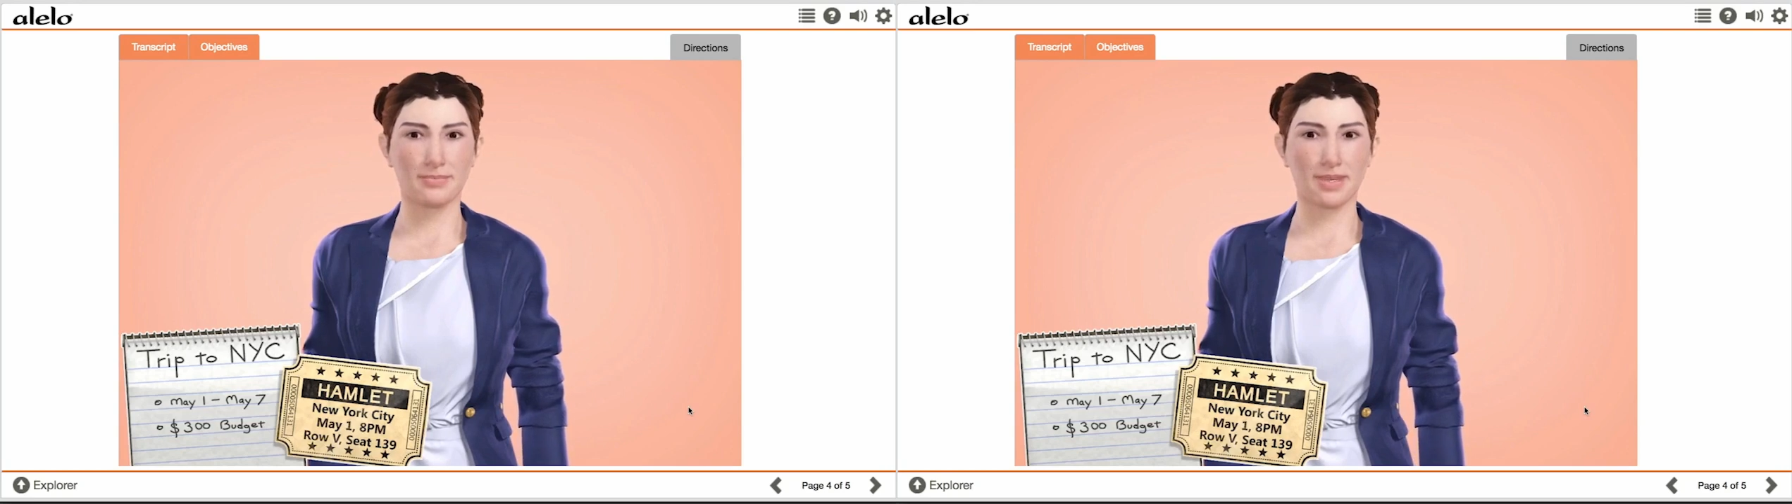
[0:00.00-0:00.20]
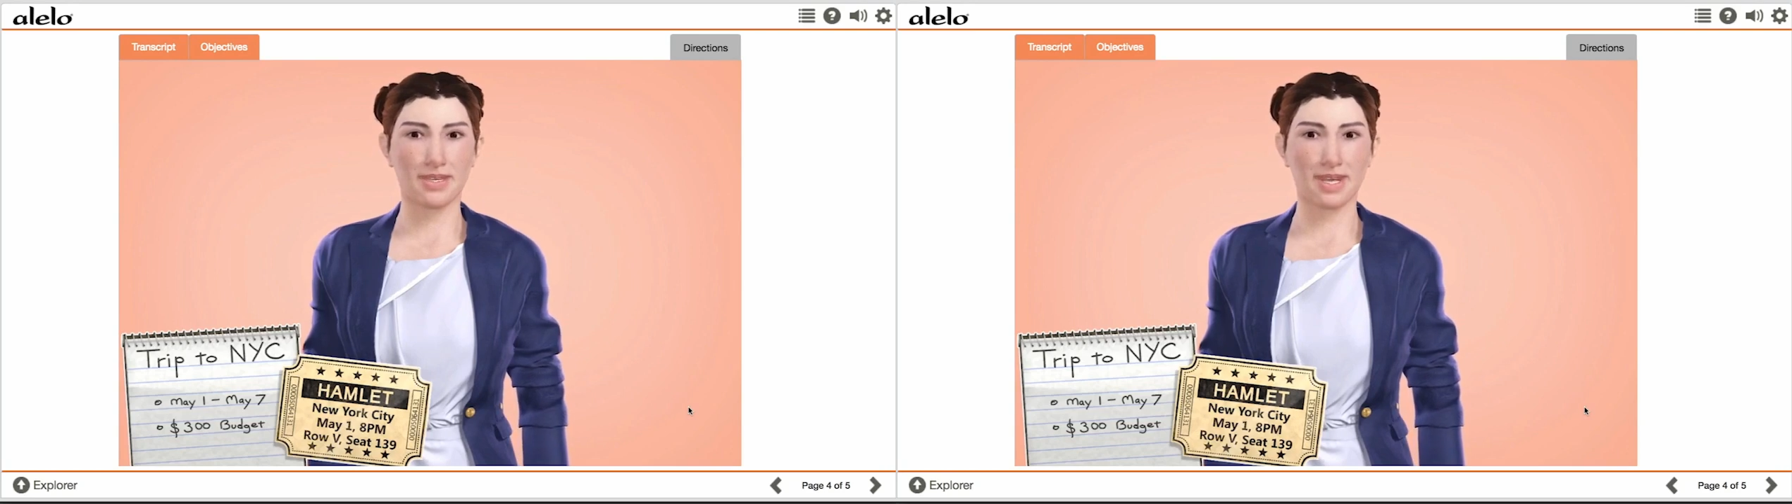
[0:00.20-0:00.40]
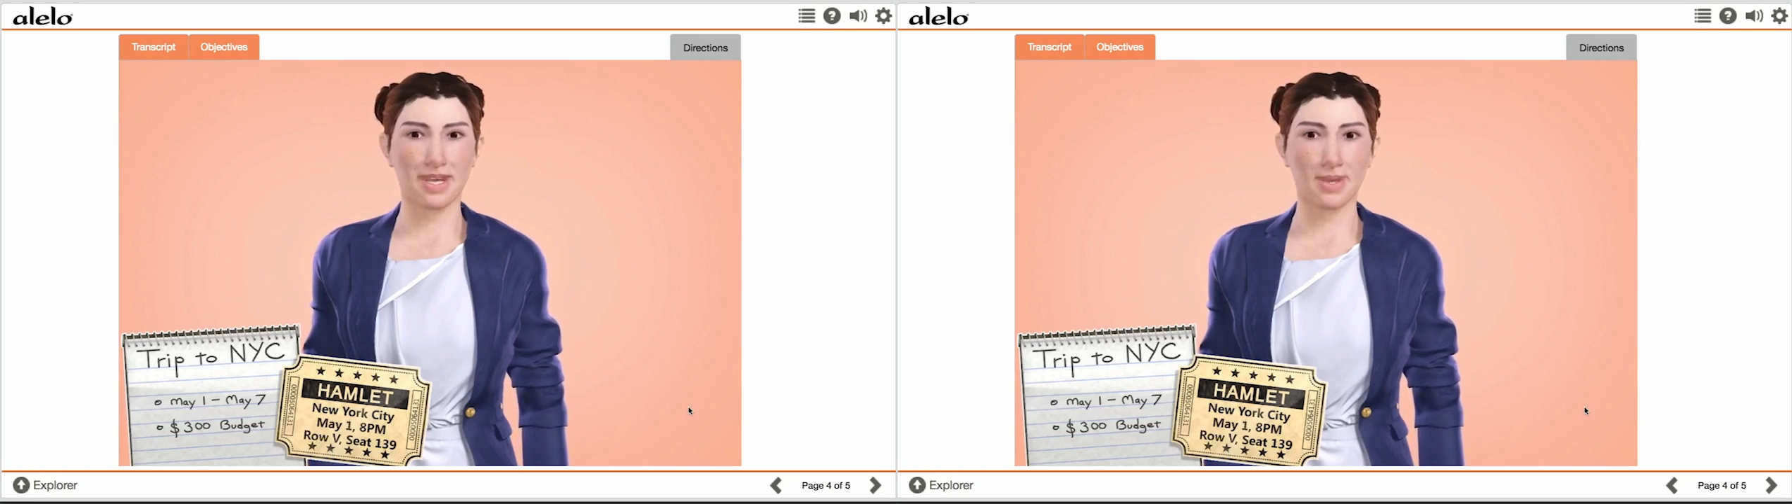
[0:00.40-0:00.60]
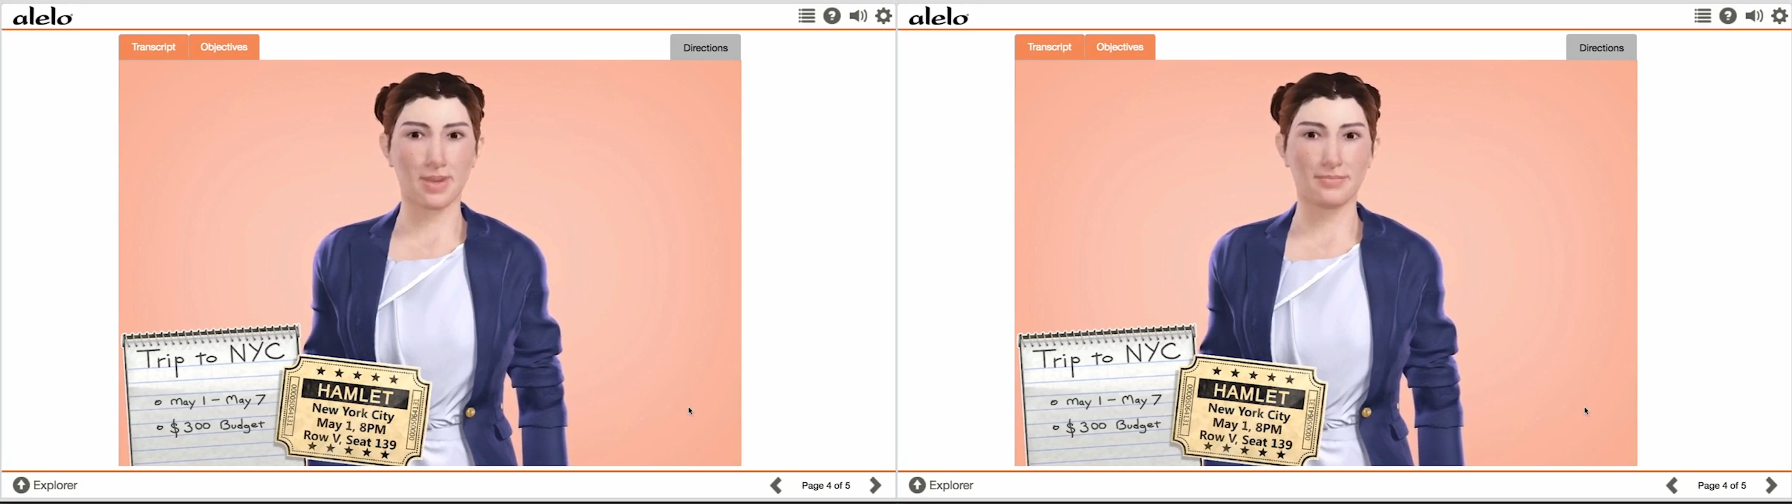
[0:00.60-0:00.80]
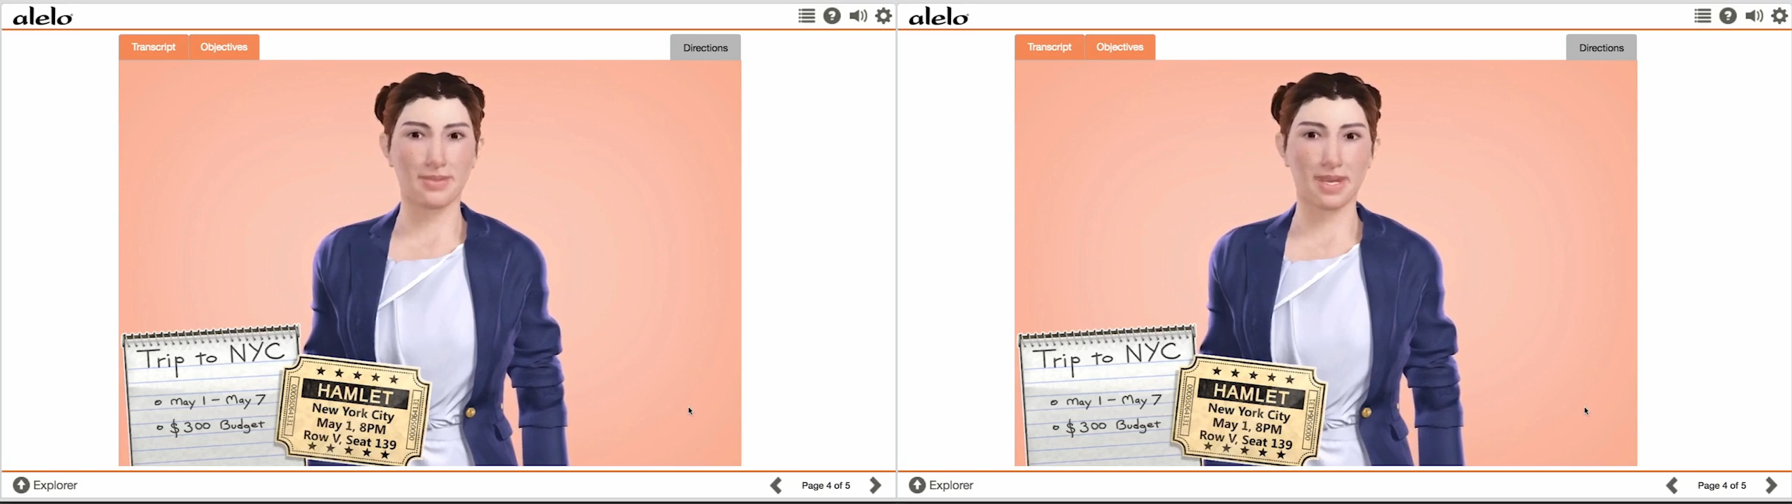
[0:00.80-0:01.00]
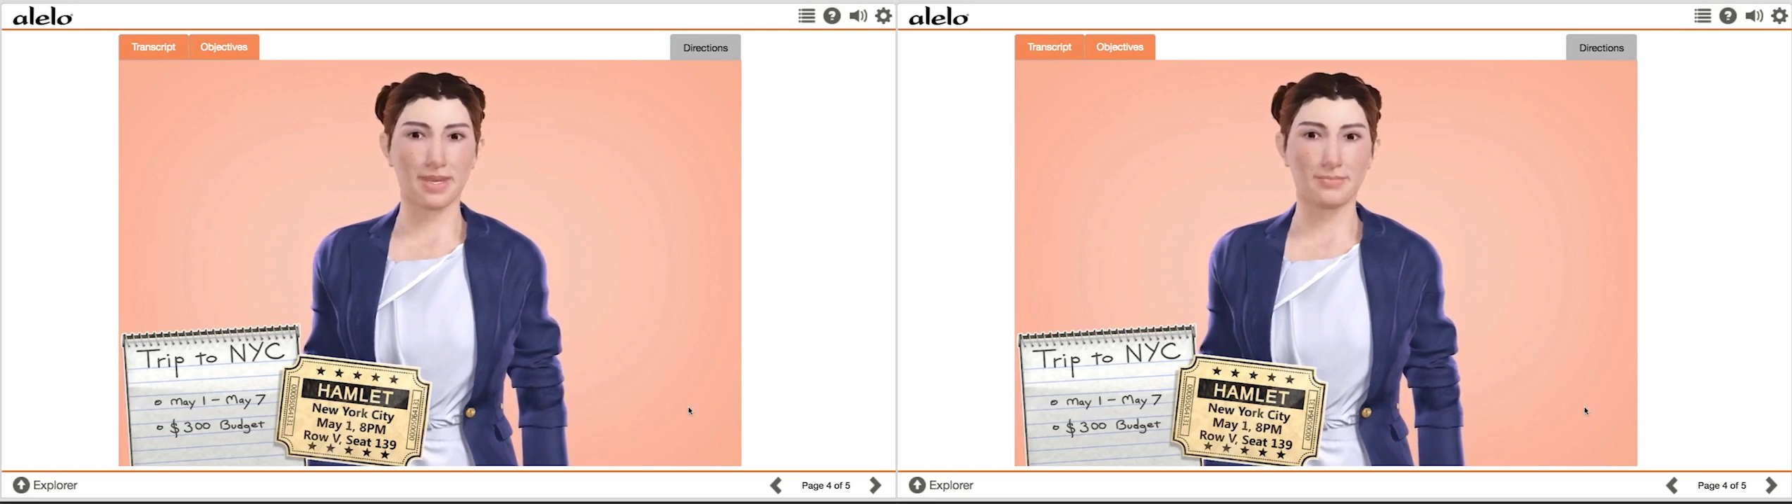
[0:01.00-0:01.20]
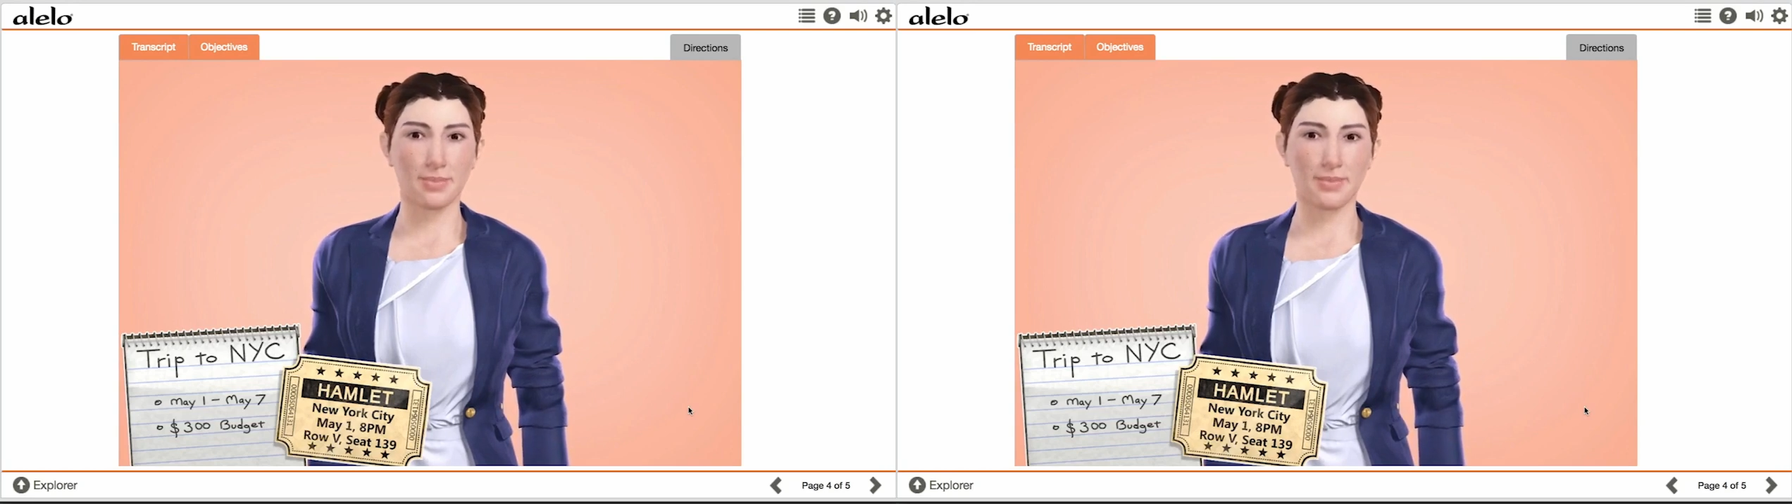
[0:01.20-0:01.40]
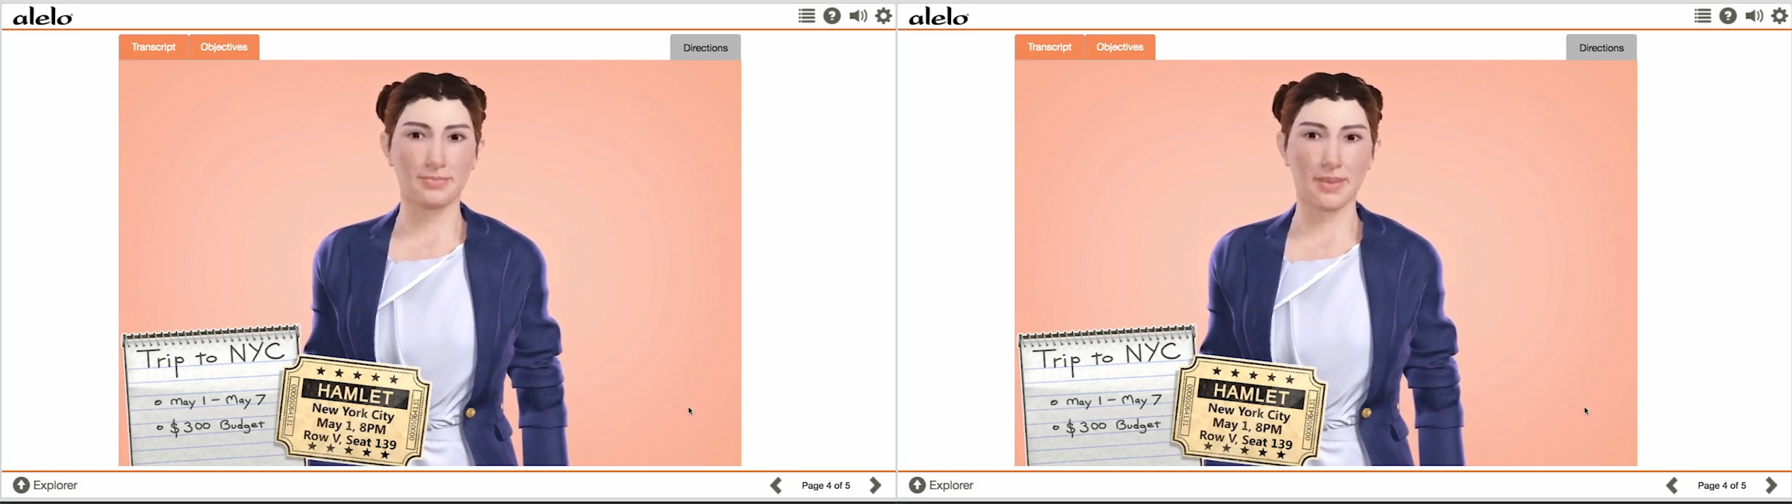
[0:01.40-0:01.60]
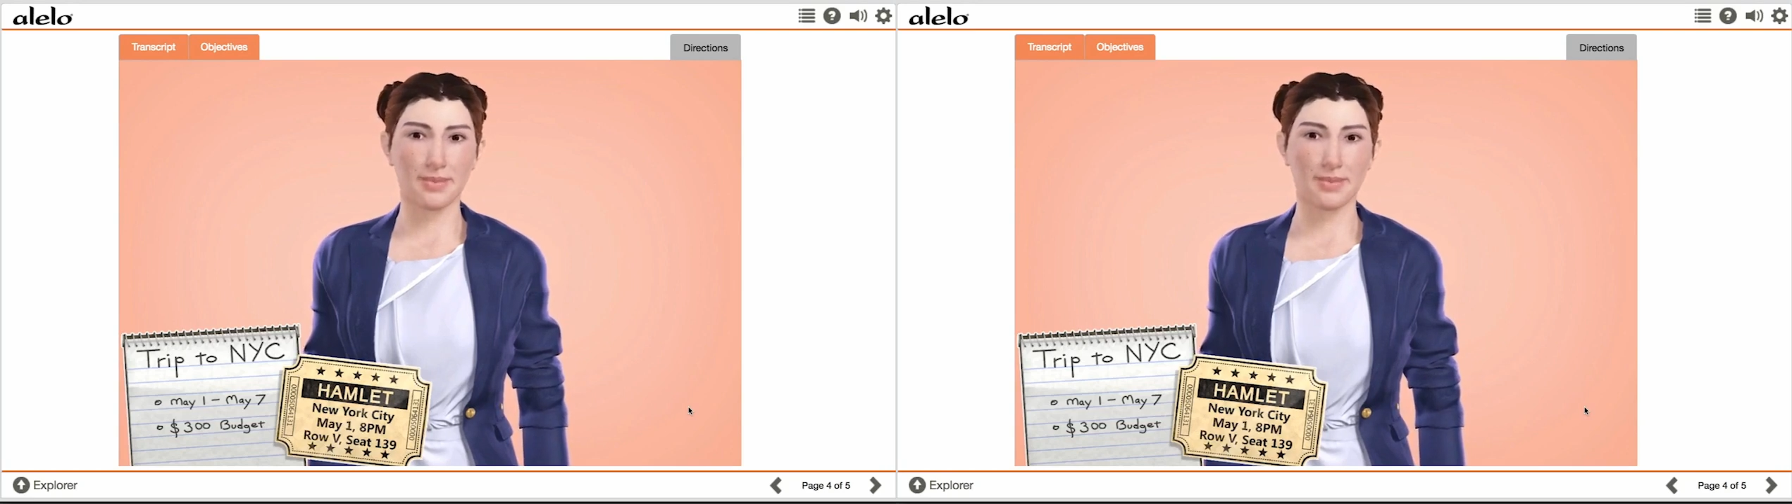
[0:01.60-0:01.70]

Metropolitan train station.